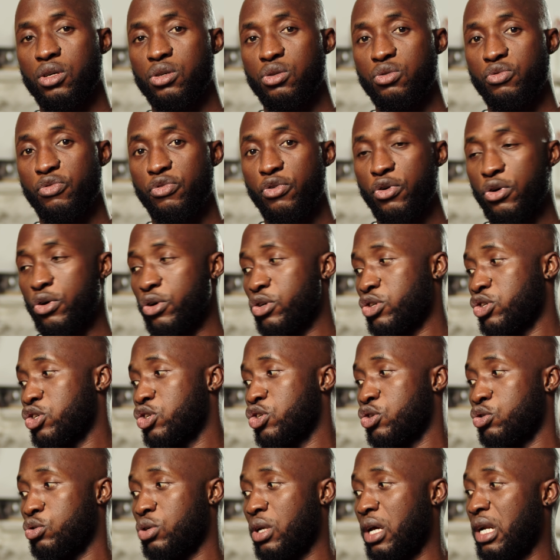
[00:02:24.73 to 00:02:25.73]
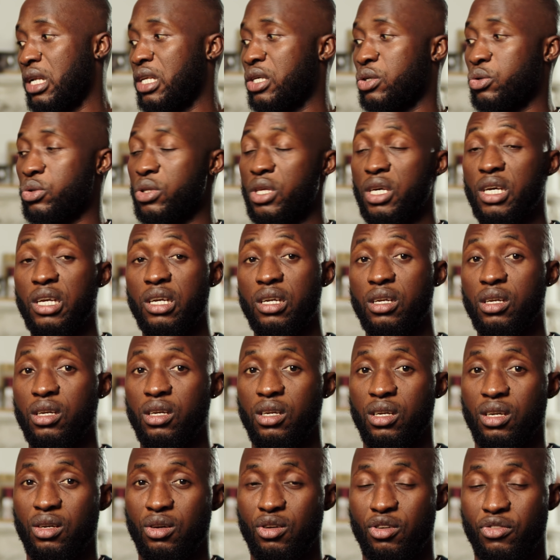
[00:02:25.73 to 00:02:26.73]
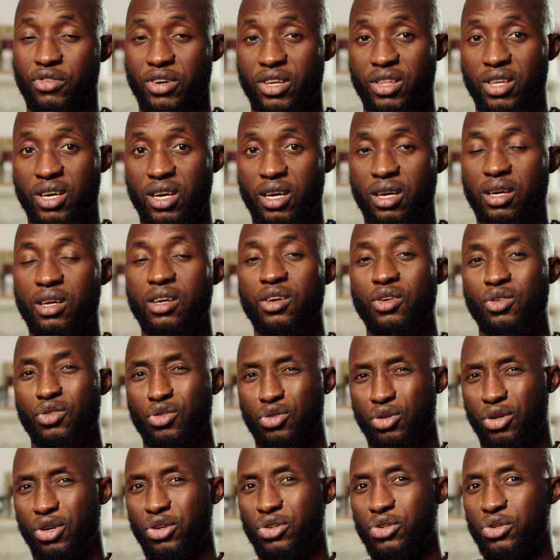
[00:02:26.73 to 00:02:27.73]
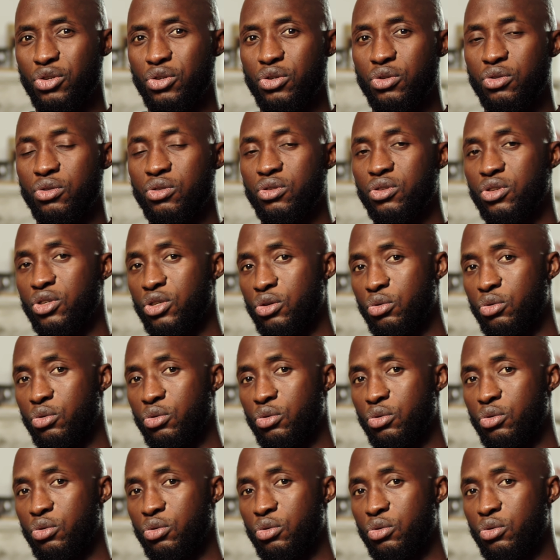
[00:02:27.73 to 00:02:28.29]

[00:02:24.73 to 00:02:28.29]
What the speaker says: and you focus through that little thing over there, good luck to you.